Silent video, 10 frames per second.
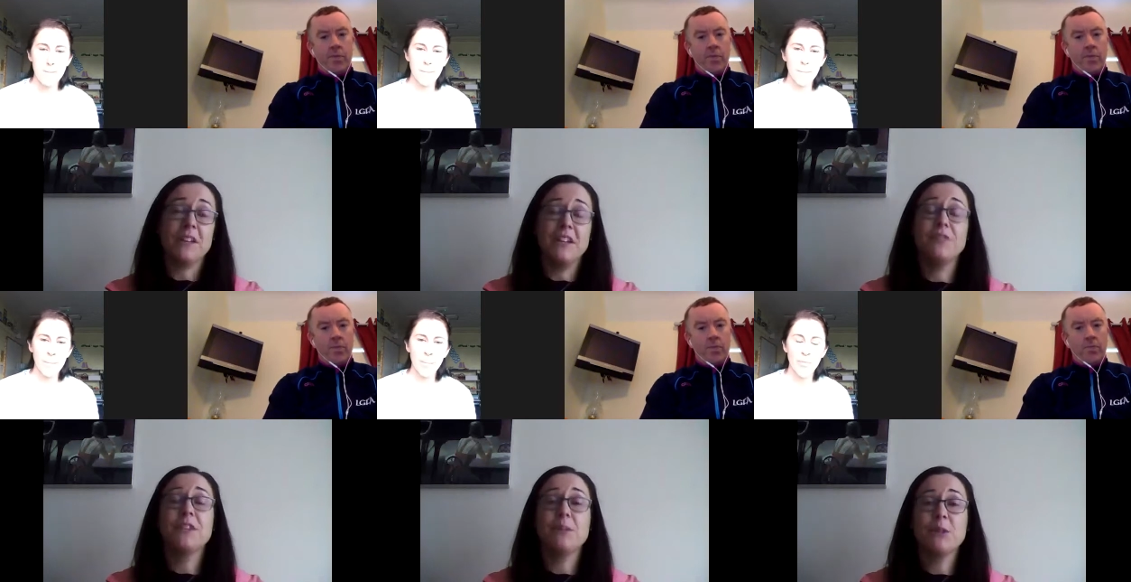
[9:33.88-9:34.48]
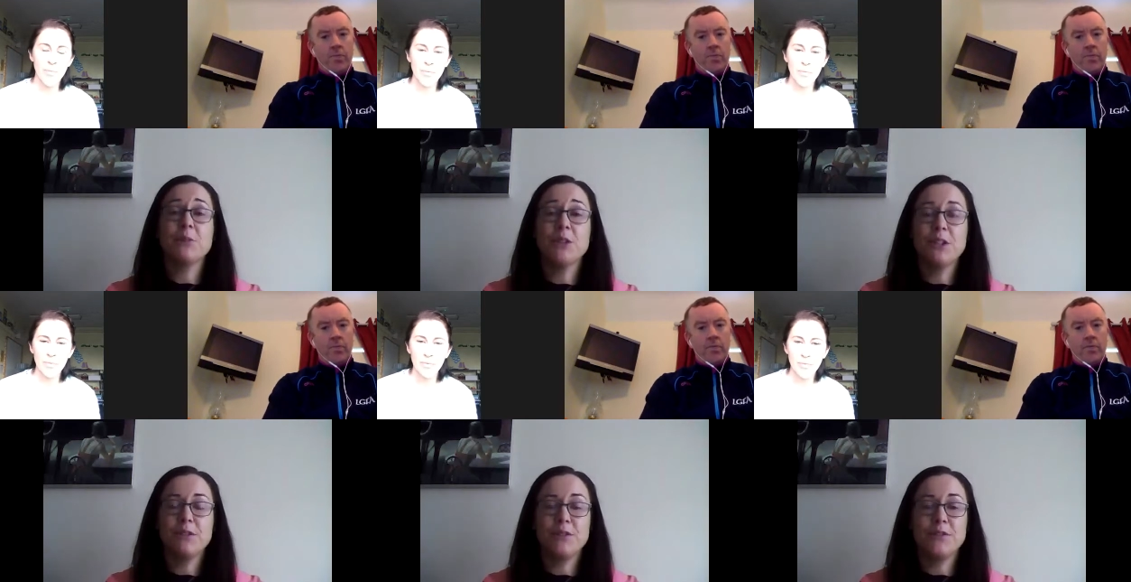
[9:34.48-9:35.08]
Speaker 1: even the amount of,
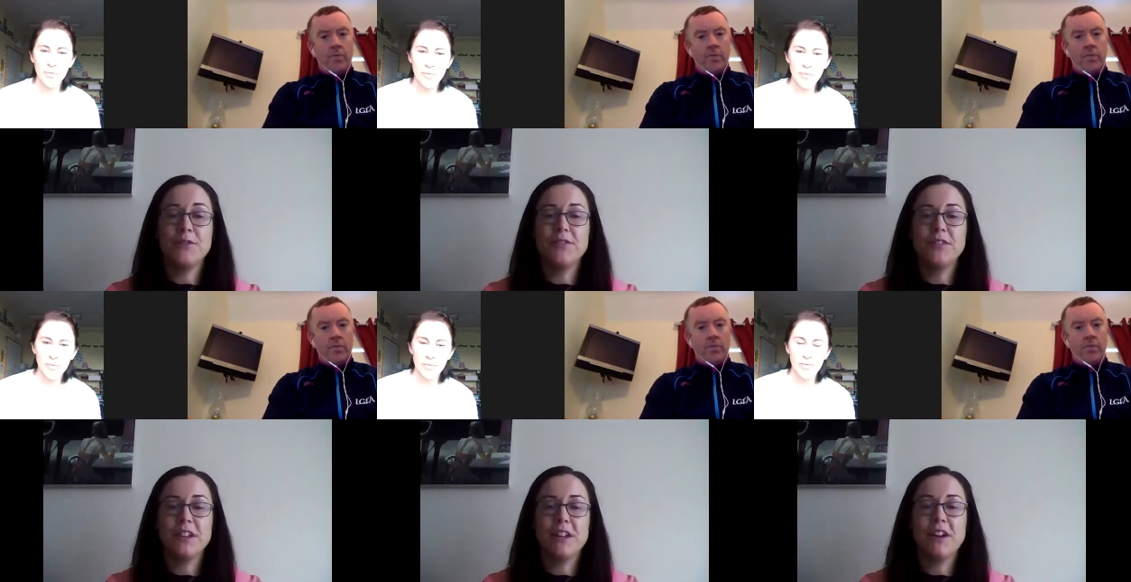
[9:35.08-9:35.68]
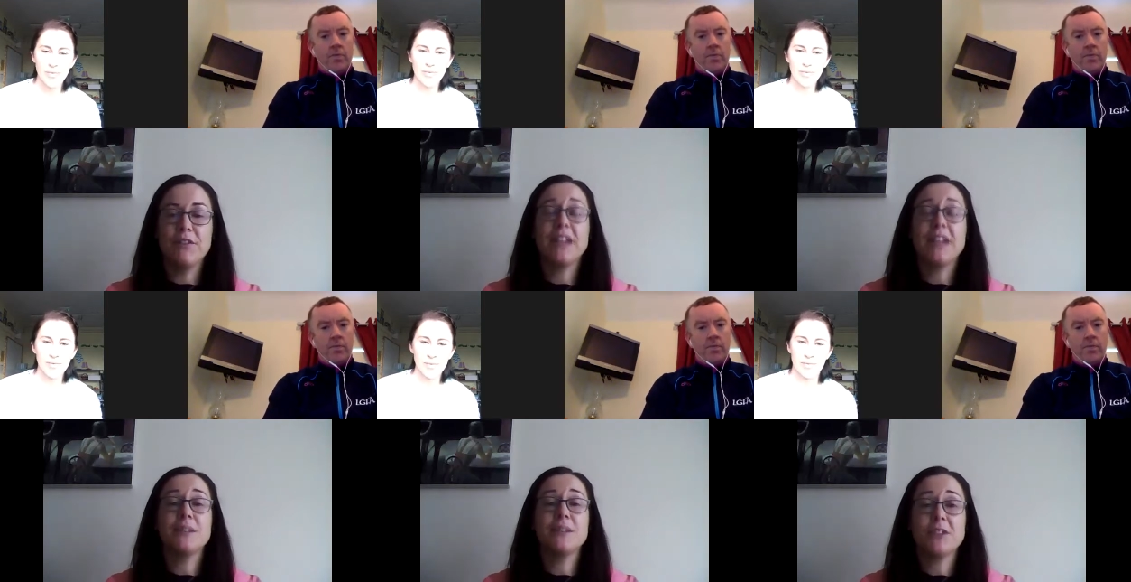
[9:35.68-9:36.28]
of kids that
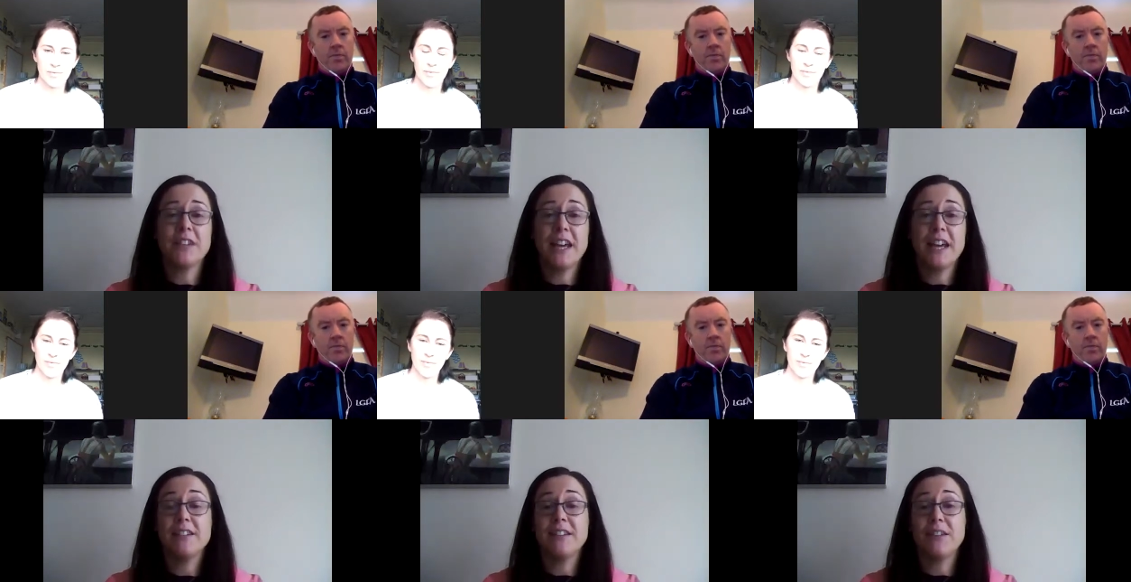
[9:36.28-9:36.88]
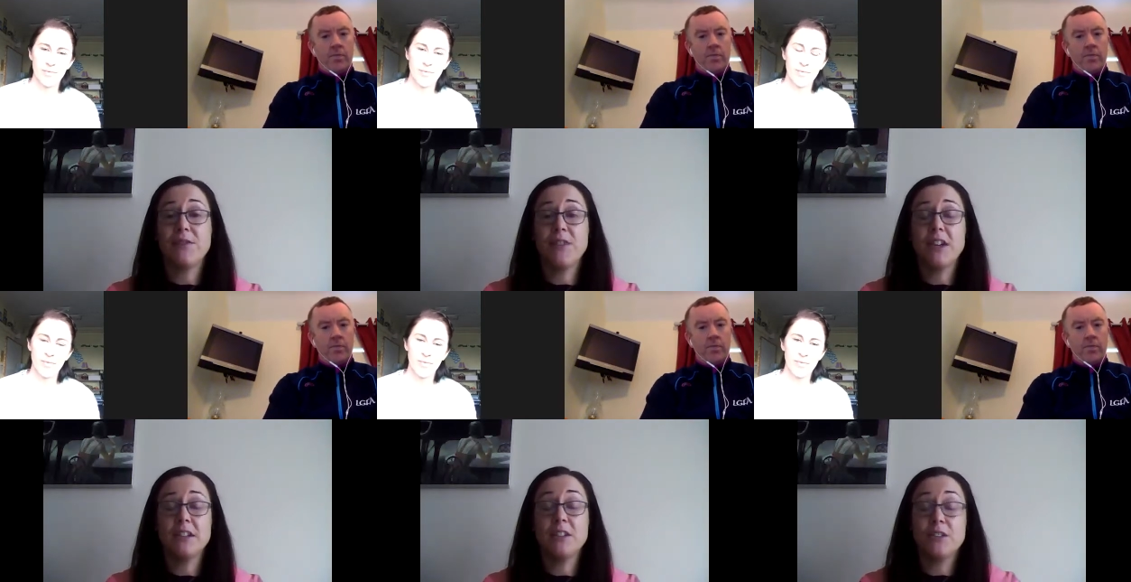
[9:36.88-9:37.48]
was at that, fi
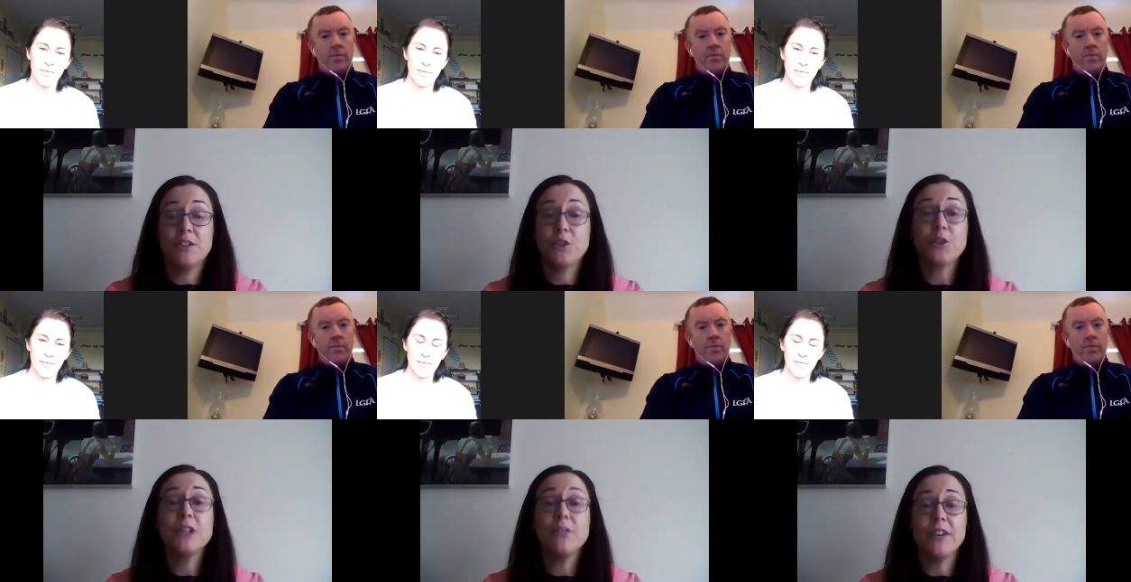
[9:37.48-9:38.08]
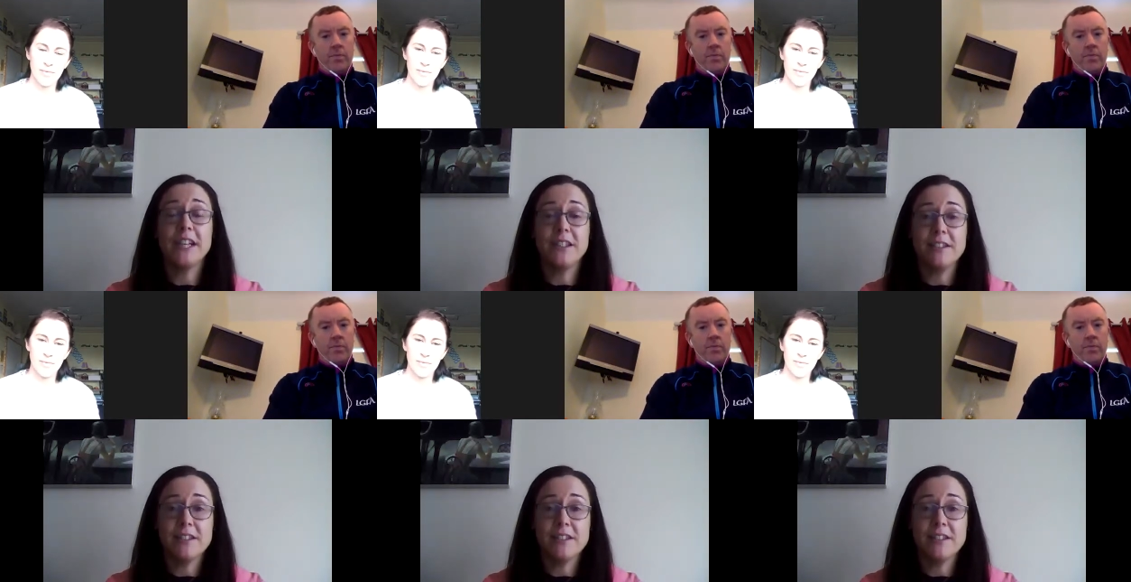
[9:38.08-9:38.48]
the, the three finals,